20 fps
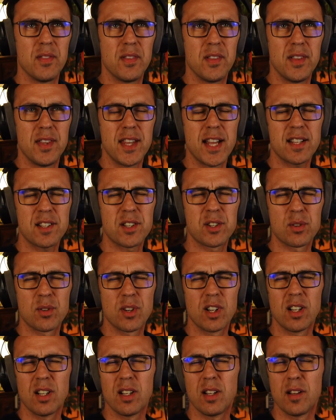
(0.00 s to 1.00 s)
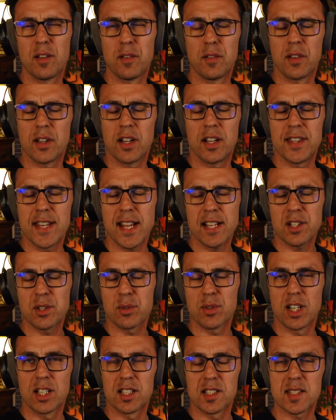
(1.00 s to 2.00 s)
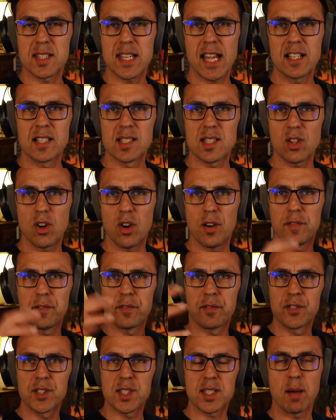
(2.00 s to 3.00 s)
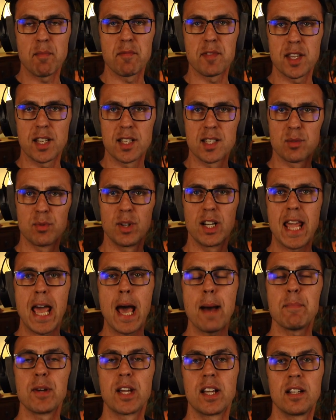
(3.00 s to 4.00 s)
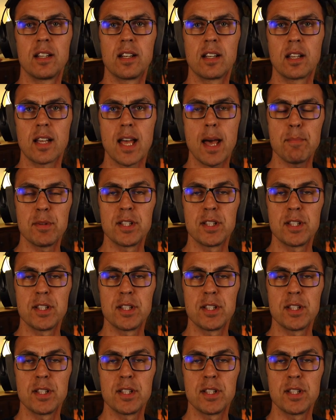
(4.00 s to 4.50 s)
natural sense of something is really happening